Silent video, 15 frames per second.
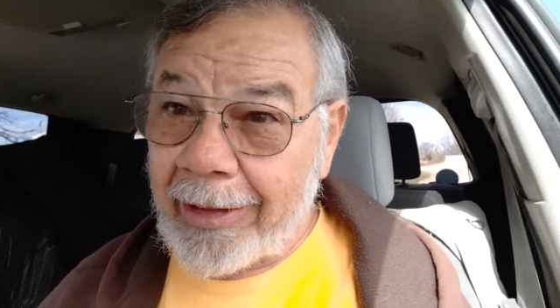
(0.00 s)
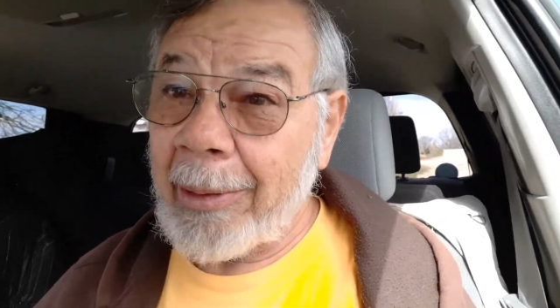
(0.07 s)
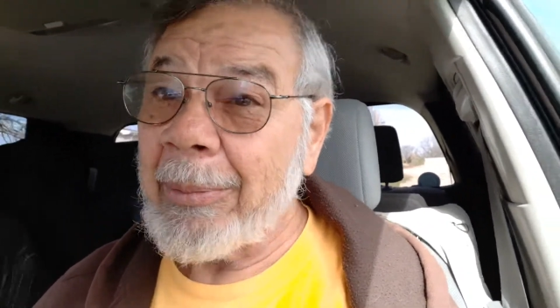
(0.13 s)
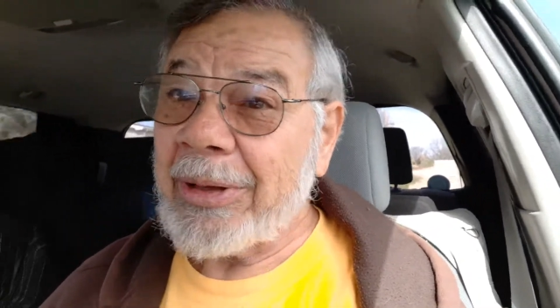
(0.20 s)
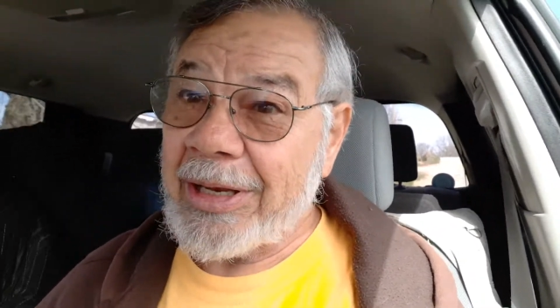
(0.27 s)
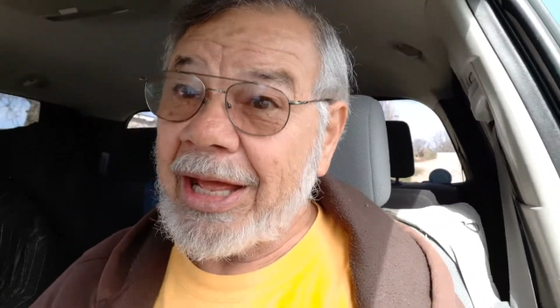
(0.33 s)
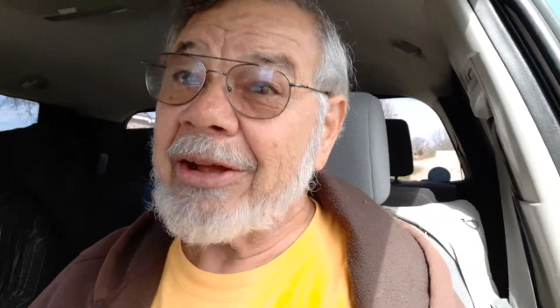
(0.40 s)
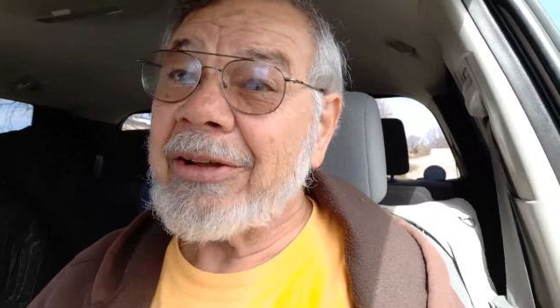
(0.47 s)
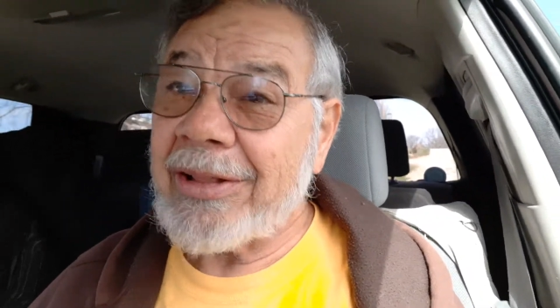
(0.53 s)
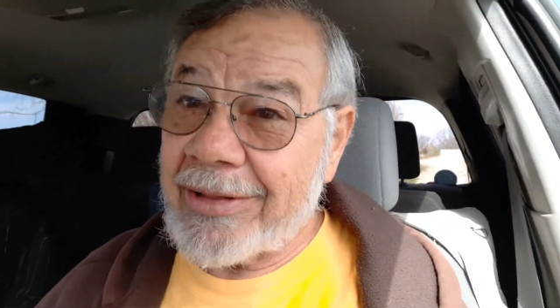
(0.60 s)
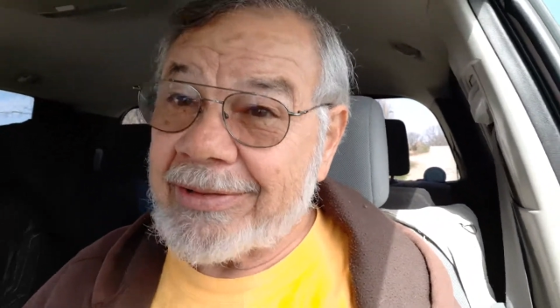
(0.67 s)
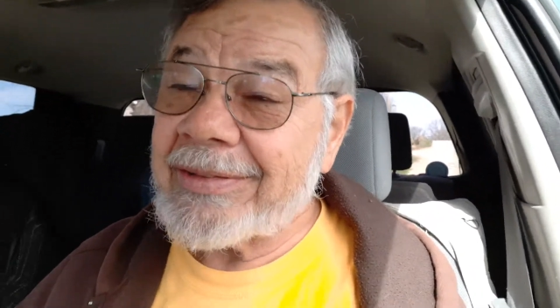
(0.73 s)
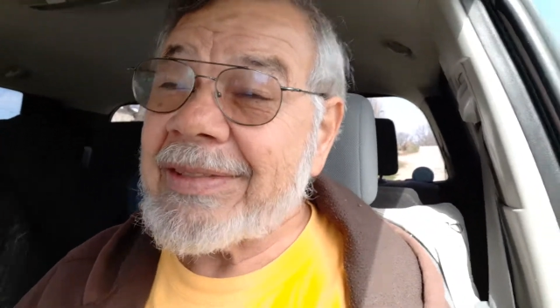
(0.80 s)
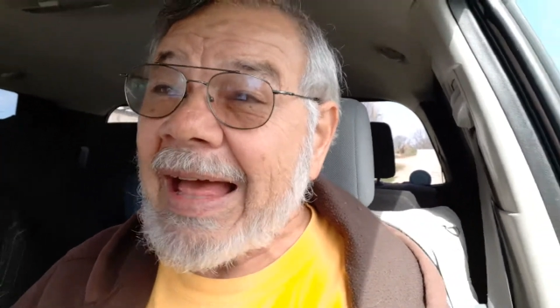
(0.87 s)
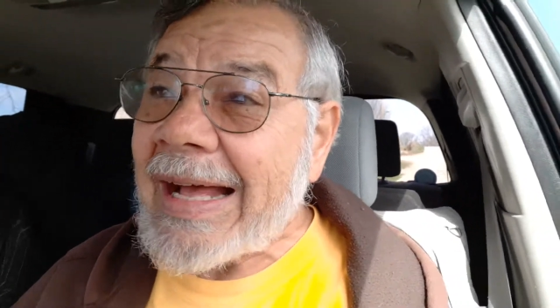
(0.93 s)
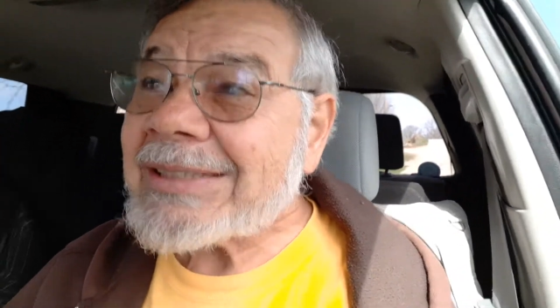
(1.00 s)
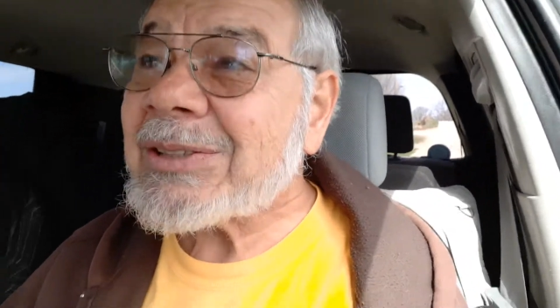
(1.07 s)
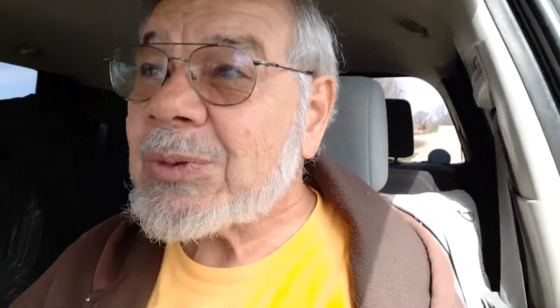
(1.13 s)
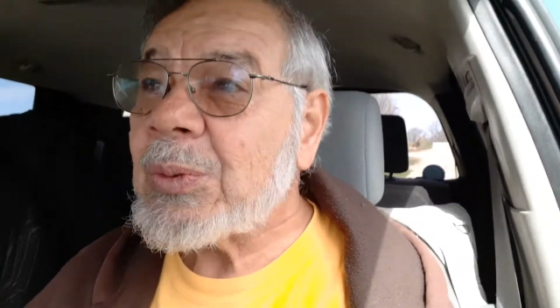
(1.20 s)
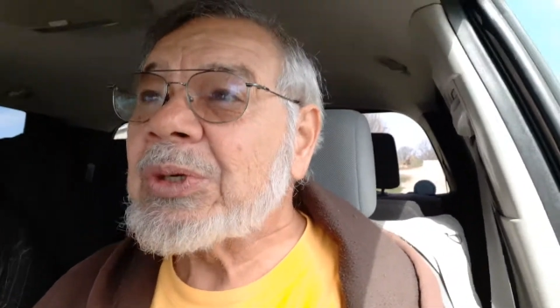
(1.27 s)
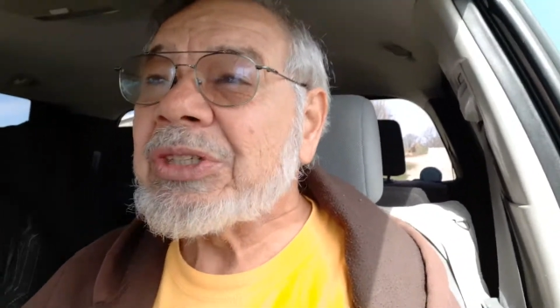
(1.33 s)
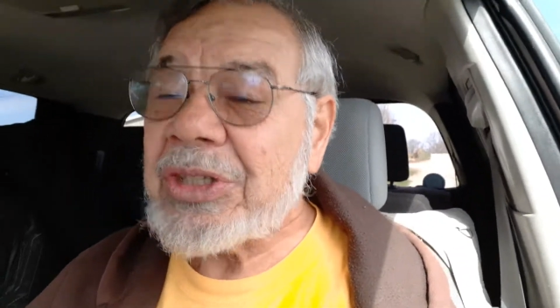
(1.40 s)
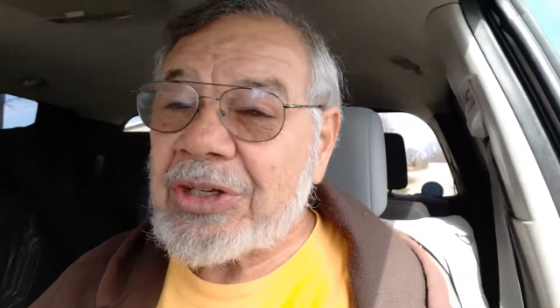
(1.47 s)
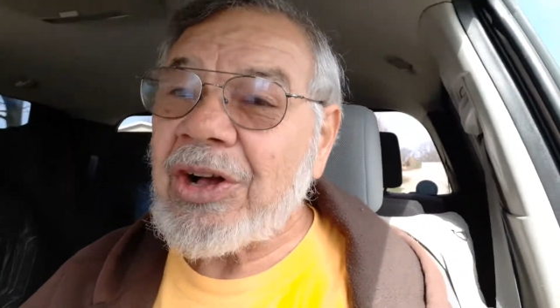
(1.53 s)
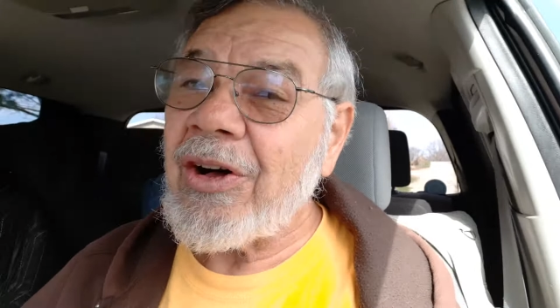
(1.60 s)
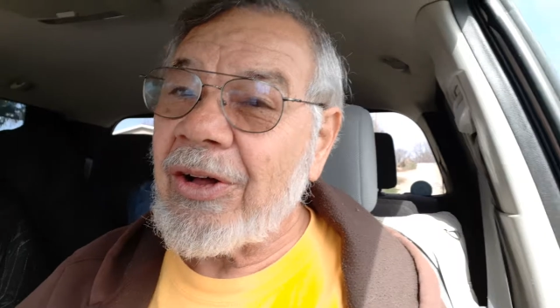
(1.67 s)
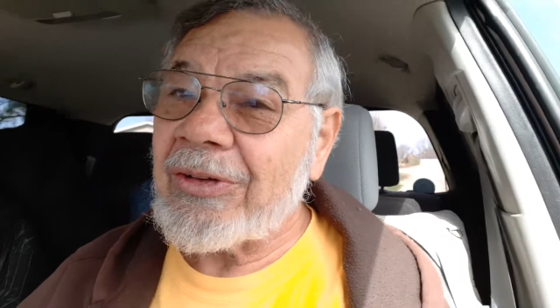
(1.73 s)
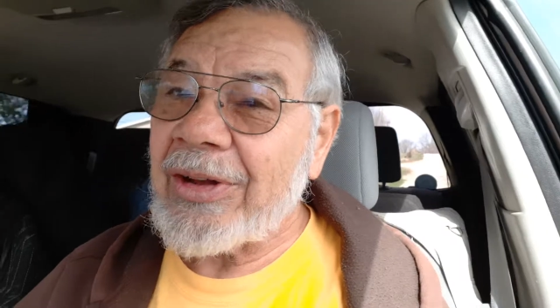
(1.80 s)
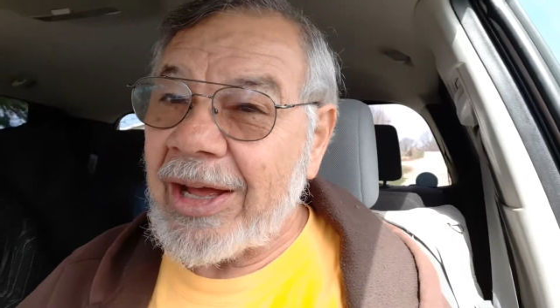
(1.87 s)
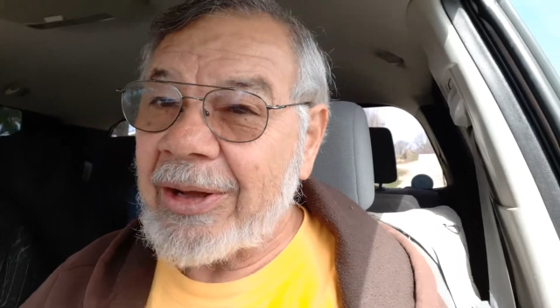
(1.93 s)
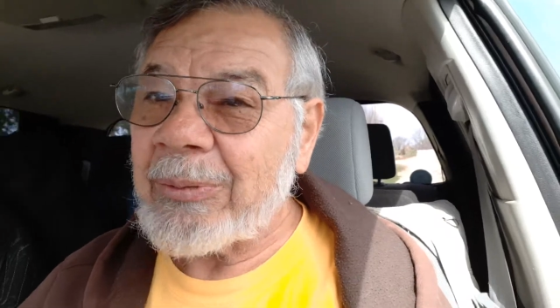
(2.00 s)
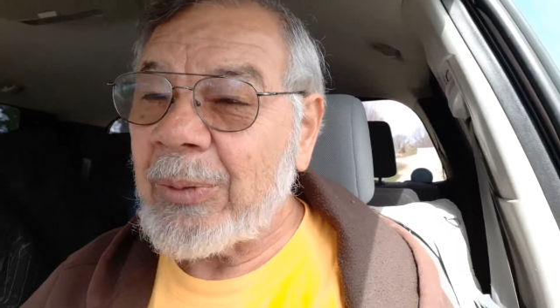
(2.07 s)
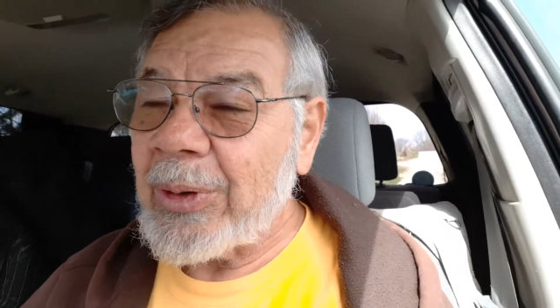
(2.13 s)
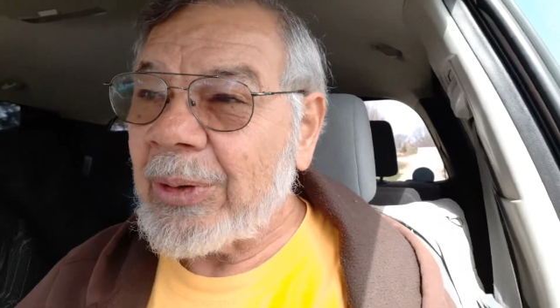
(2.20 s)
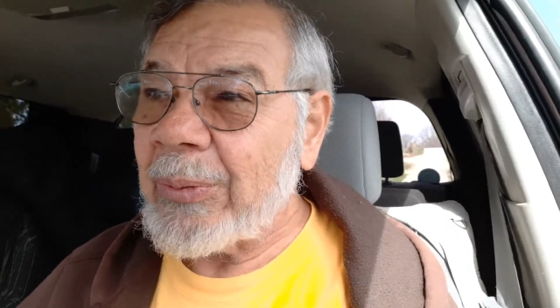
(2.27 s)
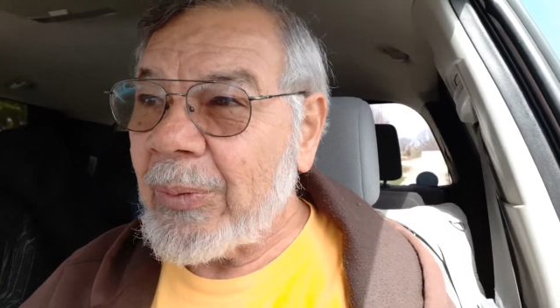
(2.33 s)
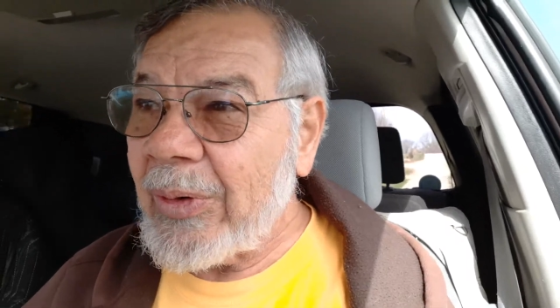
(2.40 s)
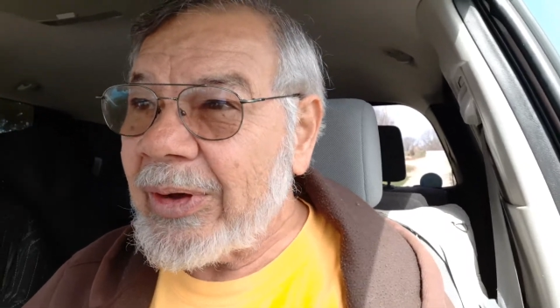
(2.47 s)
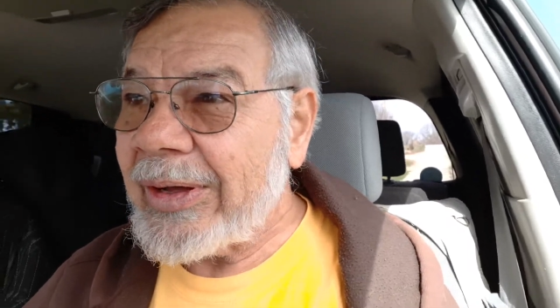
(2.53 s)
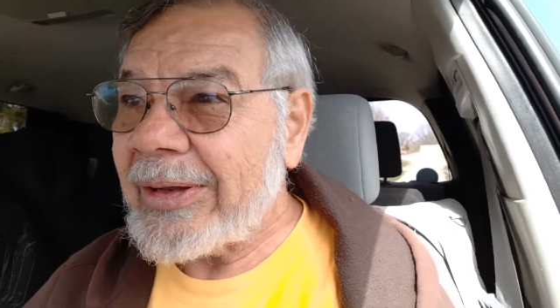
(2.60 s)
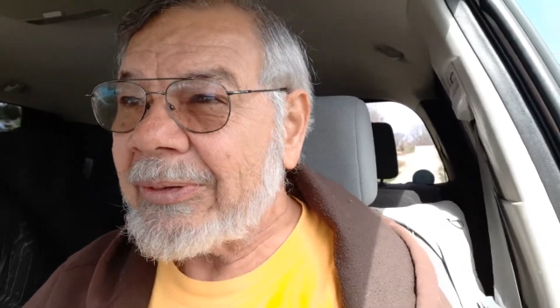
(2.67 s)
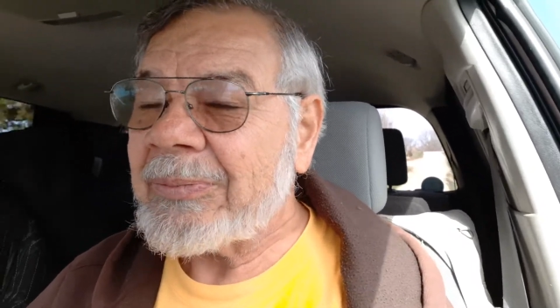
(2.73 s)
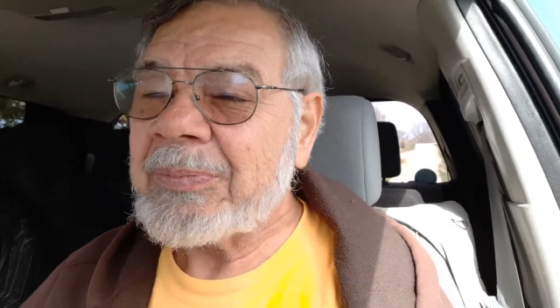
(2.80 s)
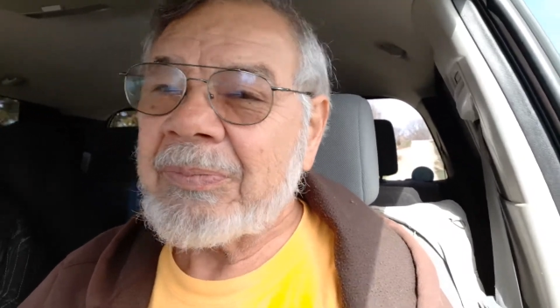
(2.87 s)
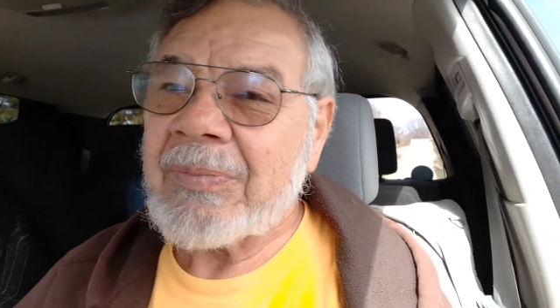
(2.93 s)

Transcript: I mean, they, that's when you call 911